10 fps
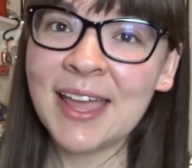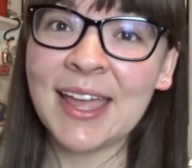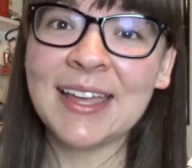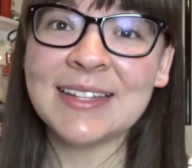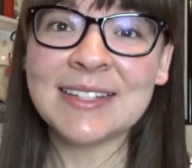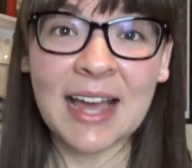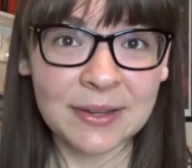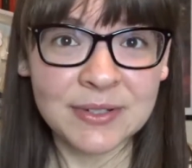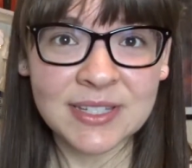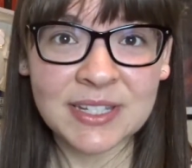and I
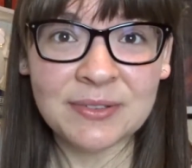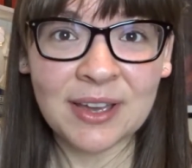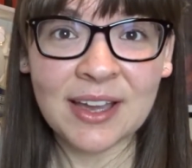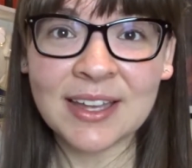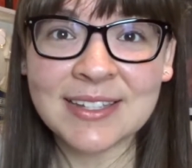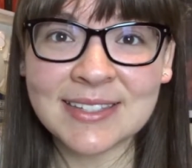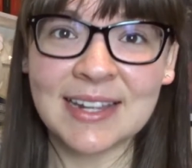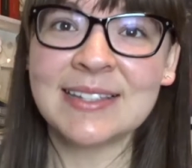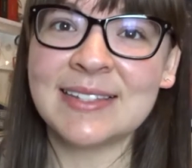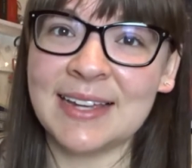will see you guys next